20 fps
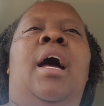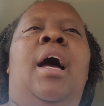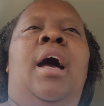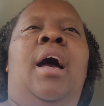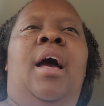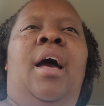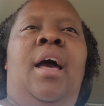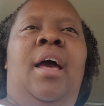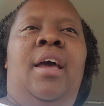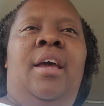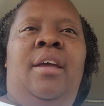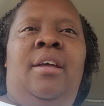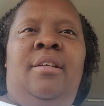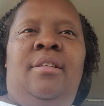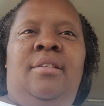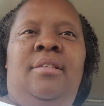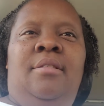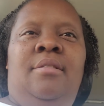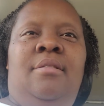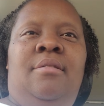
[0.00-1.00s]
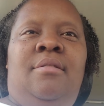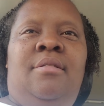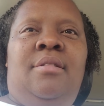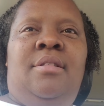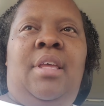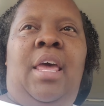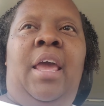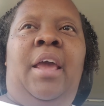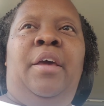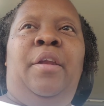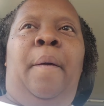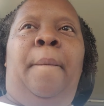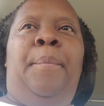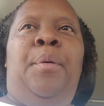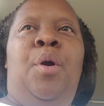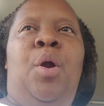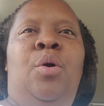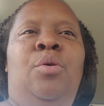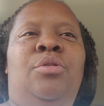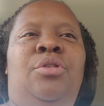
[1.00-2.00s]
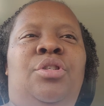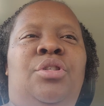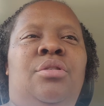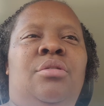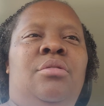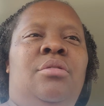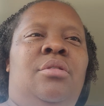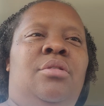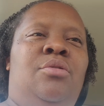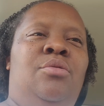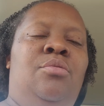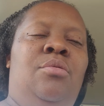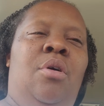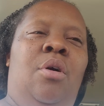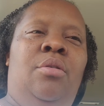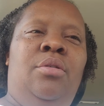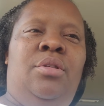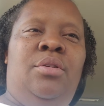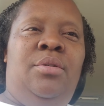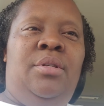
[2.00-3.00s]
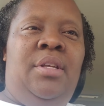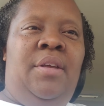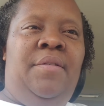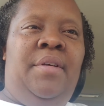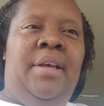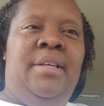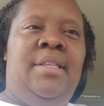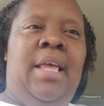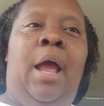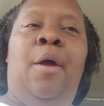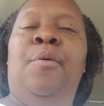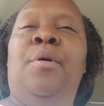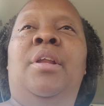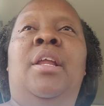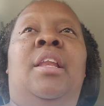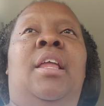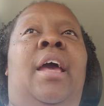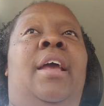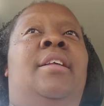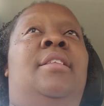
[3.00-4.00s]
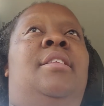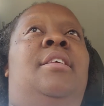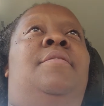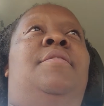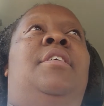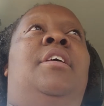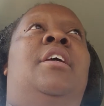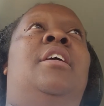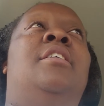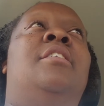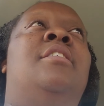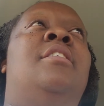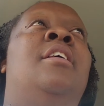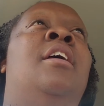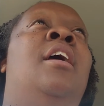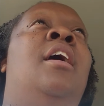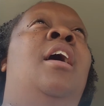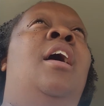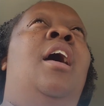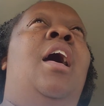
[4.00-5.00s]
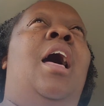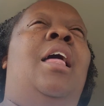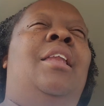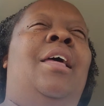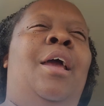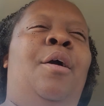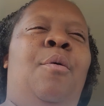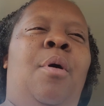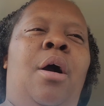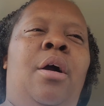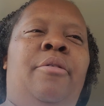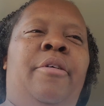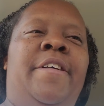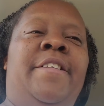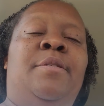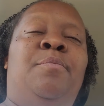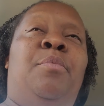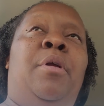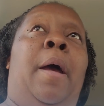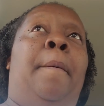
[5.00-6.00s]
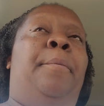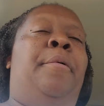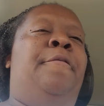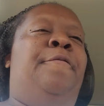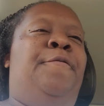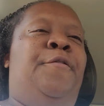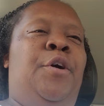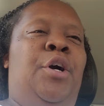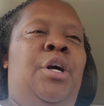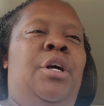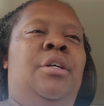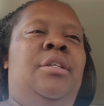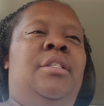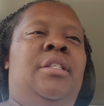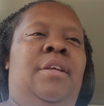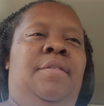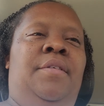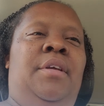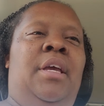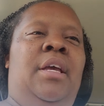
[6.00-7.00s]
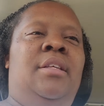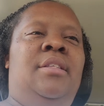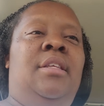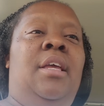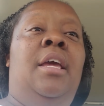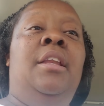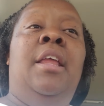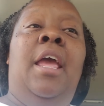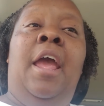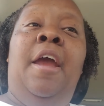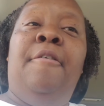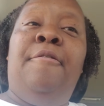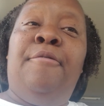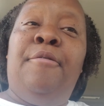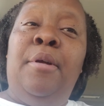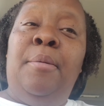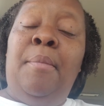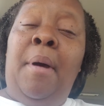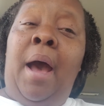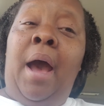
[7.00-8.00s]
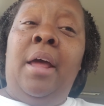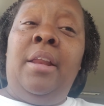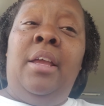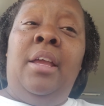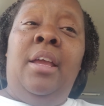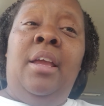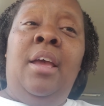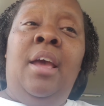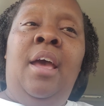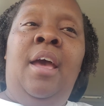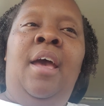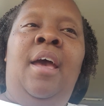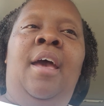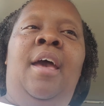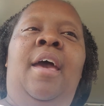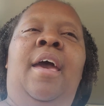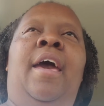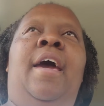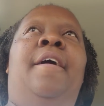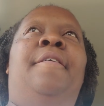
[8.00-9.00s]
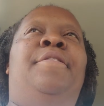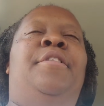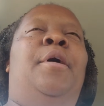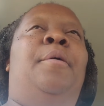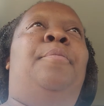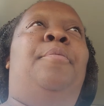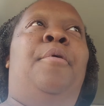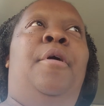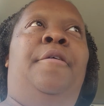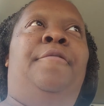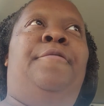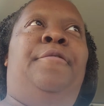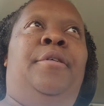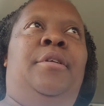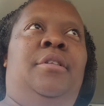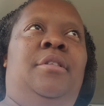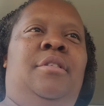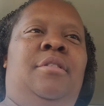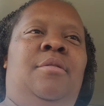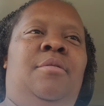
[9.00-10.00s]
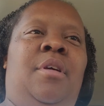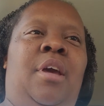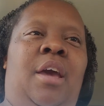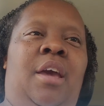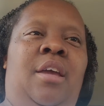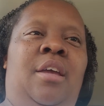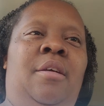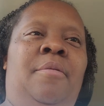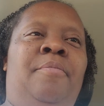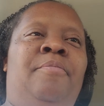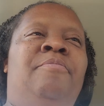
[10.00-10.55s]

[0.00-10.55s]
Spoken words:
I take an approach to go to CVS, I really like CVS. I like Walgreens, but I prefer CVS. And everybody have their preference, okay?